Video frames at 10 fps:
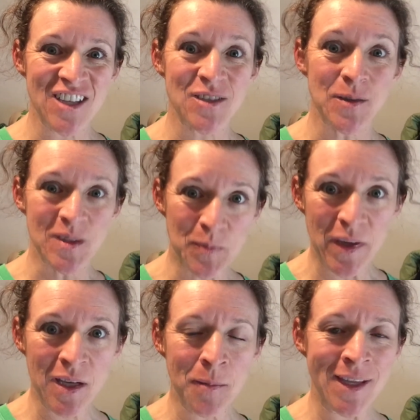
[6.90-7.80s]
So it's
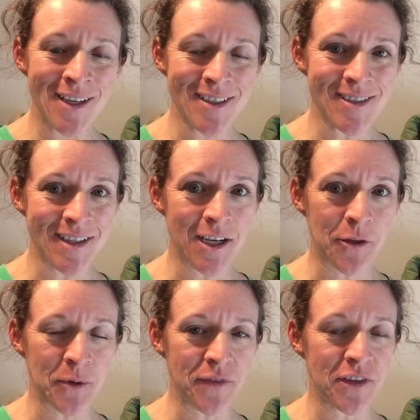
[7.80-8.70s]
been a minute since I did a
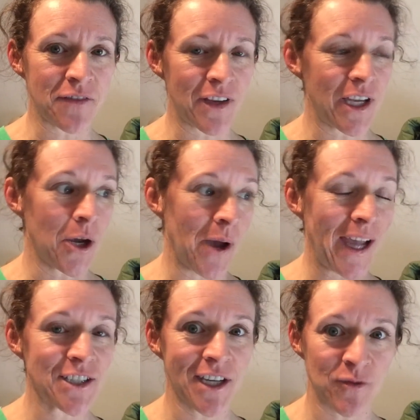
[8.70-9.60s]
thrifting video. I
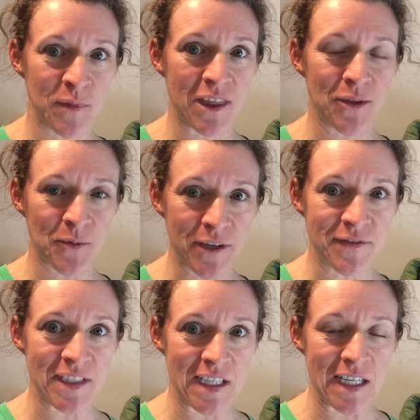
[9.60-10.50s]
actually haven't been
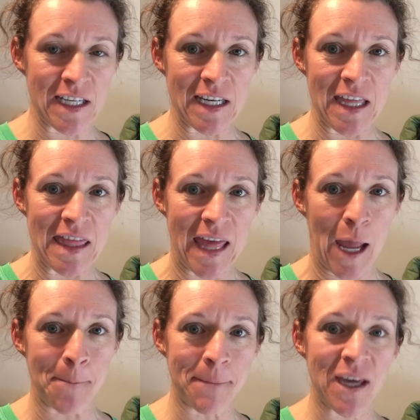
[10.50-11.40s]
thrifting
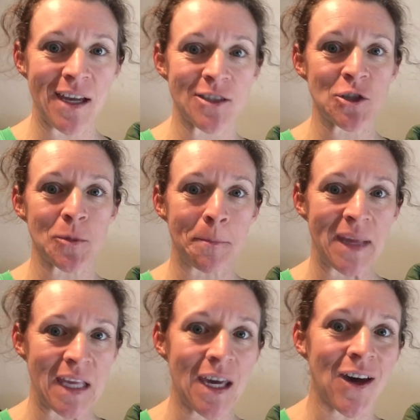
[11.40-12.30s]
that much
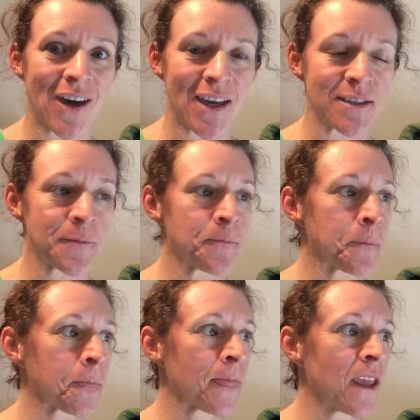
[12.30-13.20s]
because
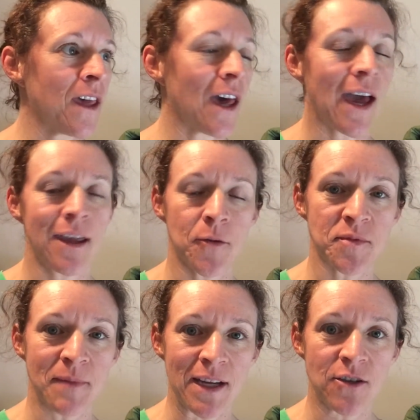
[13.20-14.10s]
I
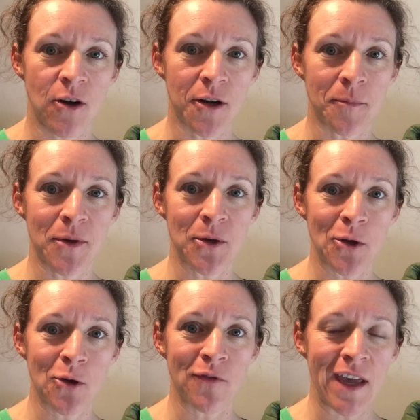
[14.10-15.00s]
helped my daughter
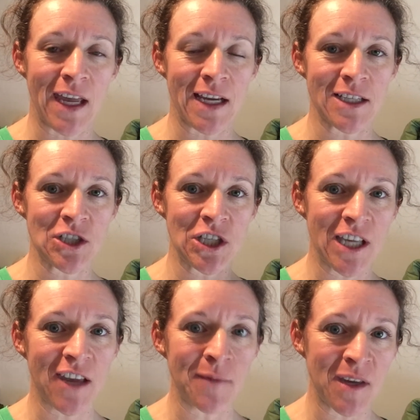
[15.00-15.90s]
move and she
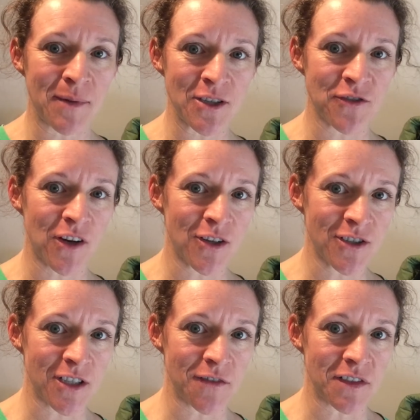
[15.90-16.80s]
gave me a bunch of her
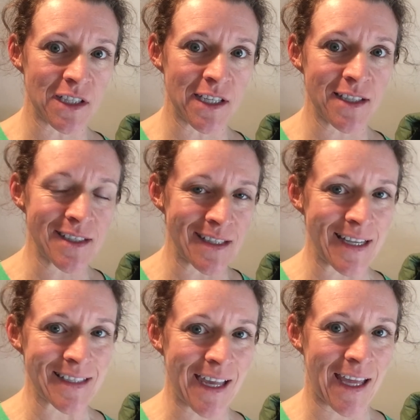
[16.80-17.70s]
stuff to list, and
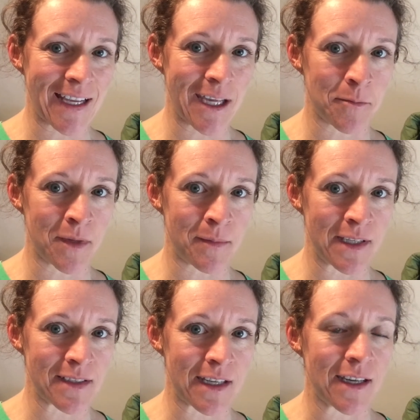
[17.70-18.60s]
that's kind of kept me
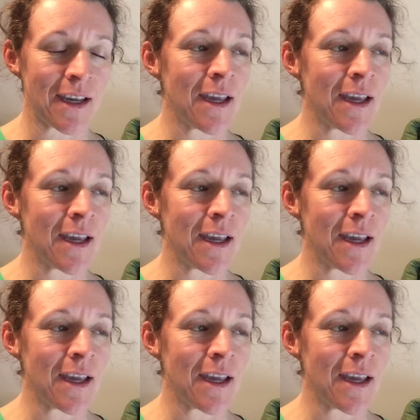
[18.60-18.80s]
busy.